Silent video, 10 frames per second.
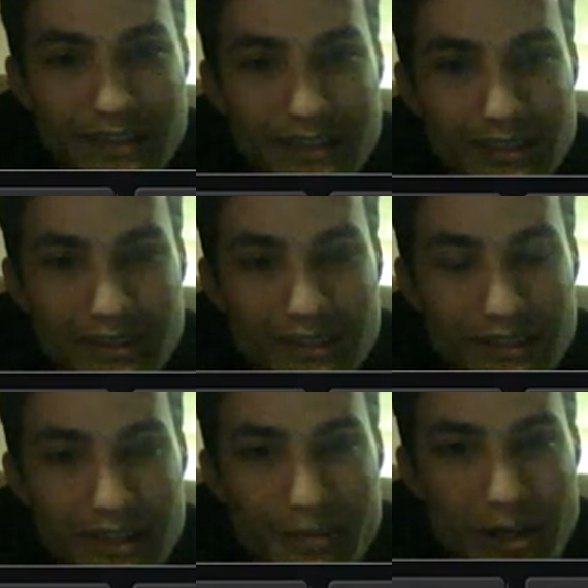Side boob
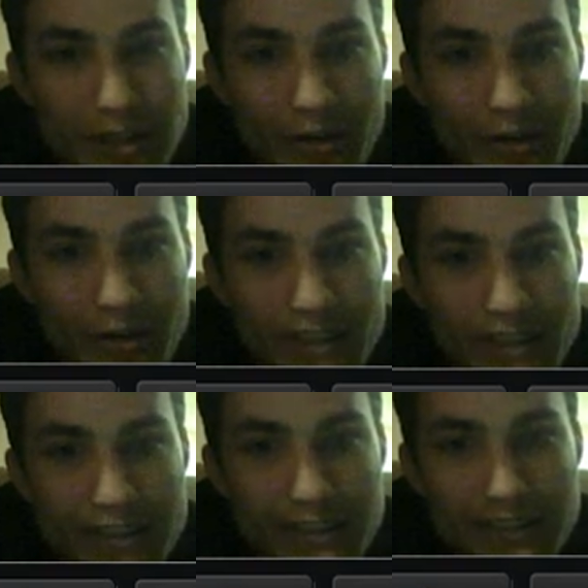Come on, Part two.
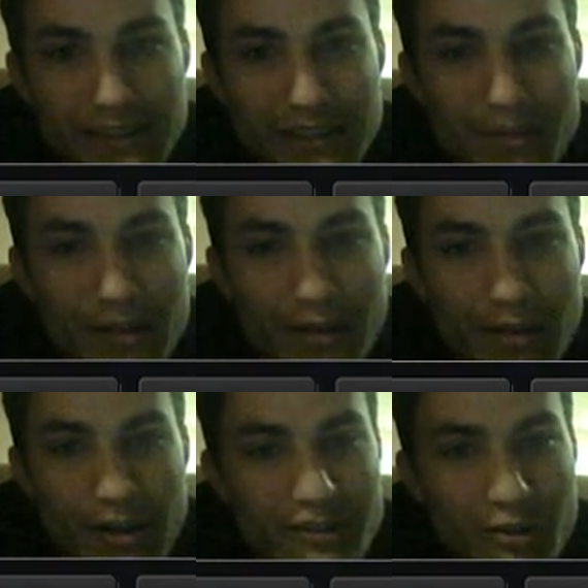Come on,
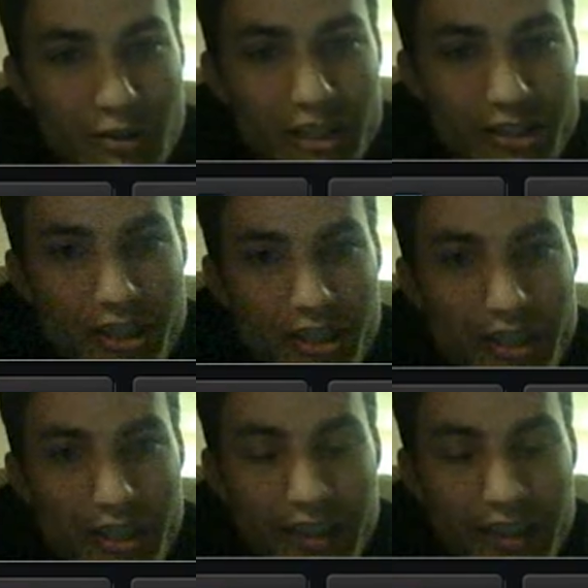Laura. Don't touch anything.